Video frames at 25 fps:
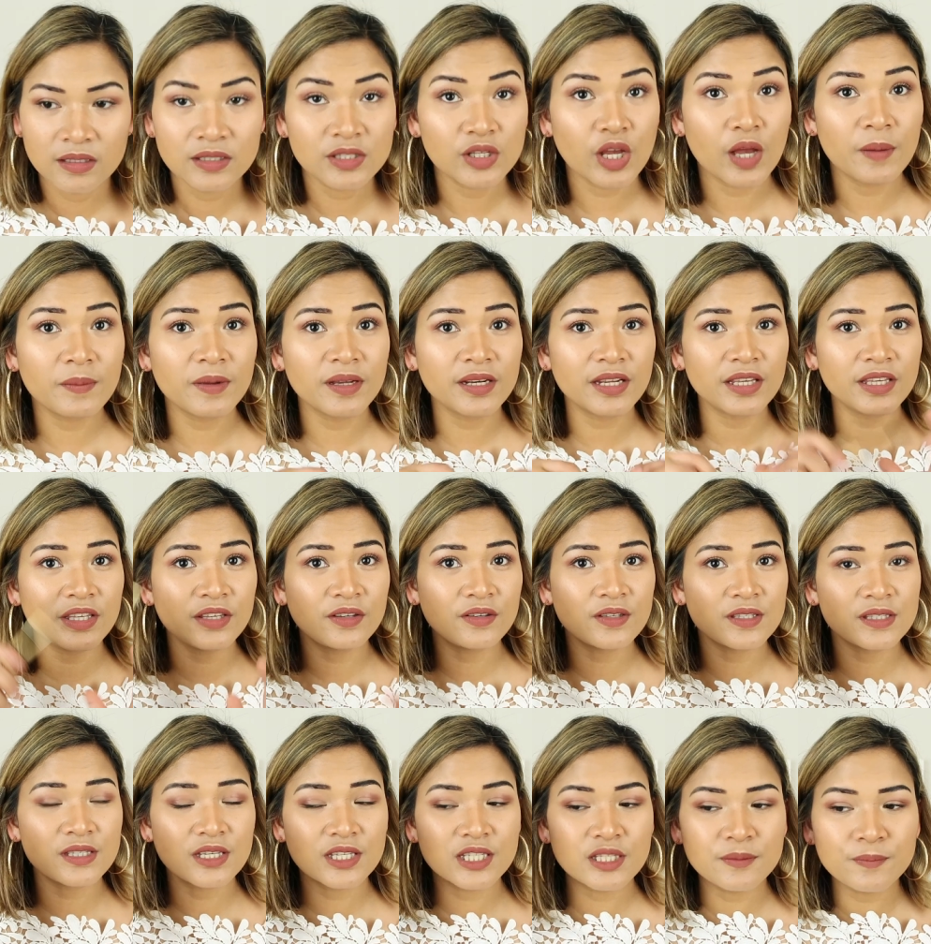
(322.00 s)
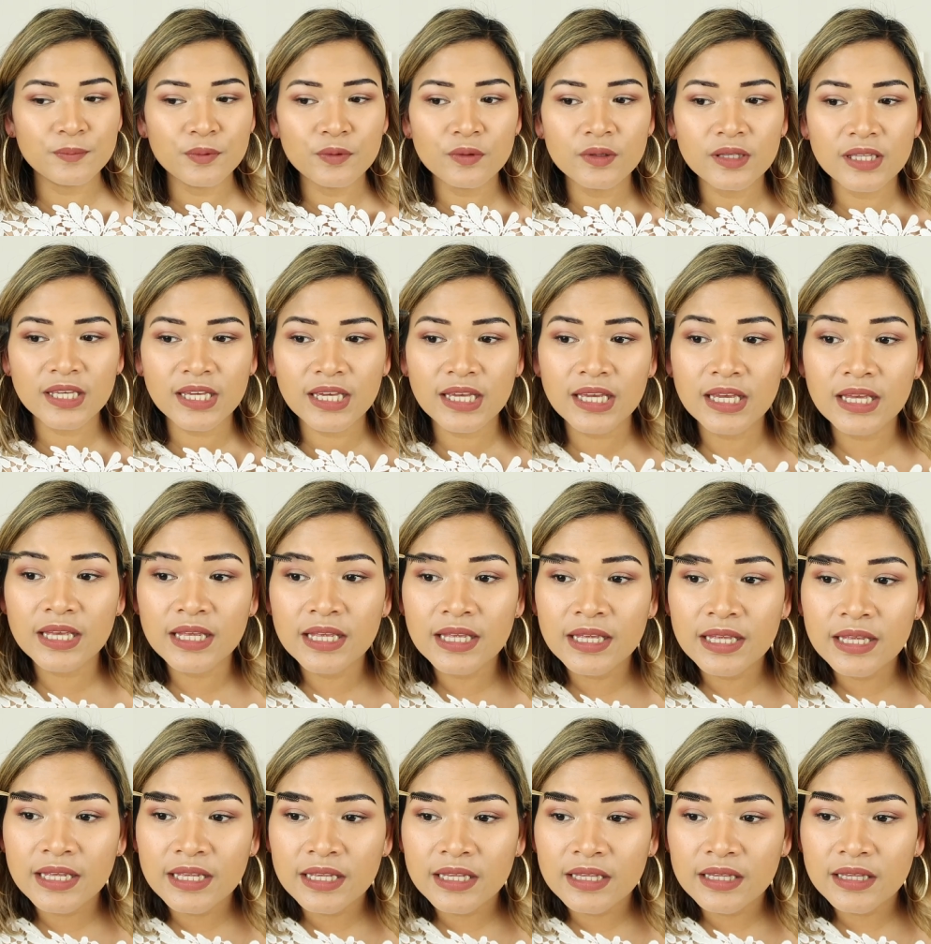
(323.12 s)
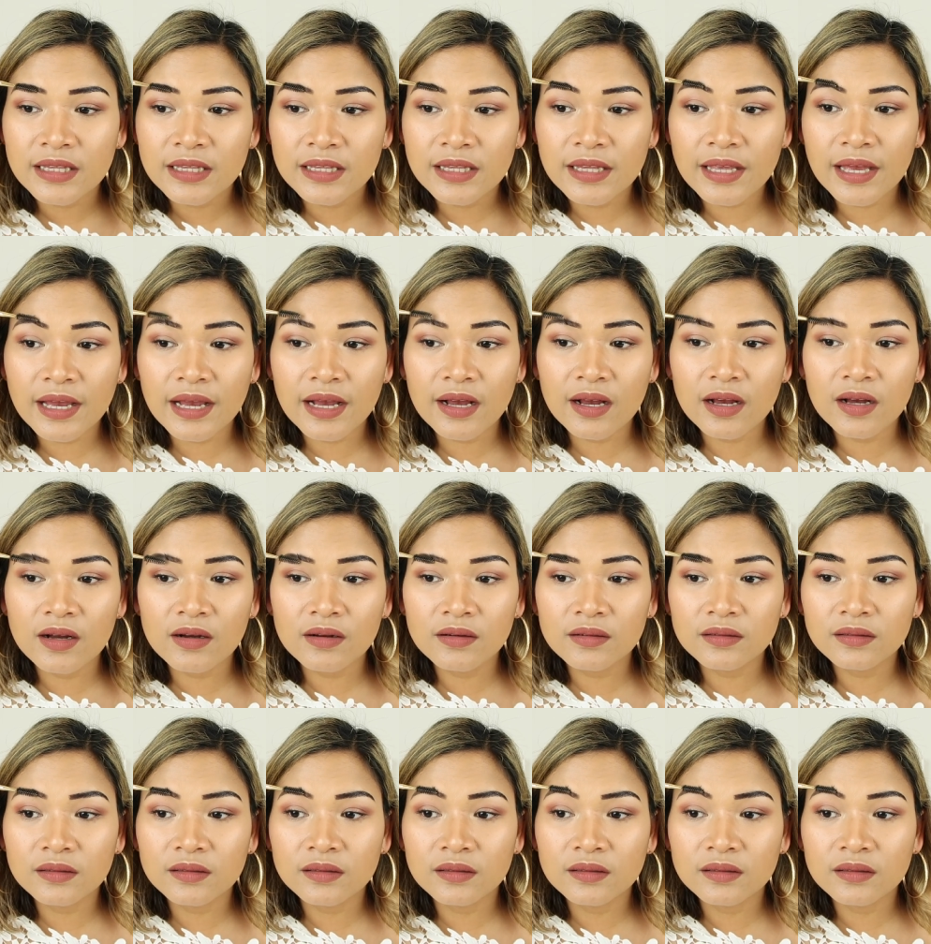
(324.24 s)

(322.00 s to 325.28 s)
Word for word: So I'm gonna use this pulley now.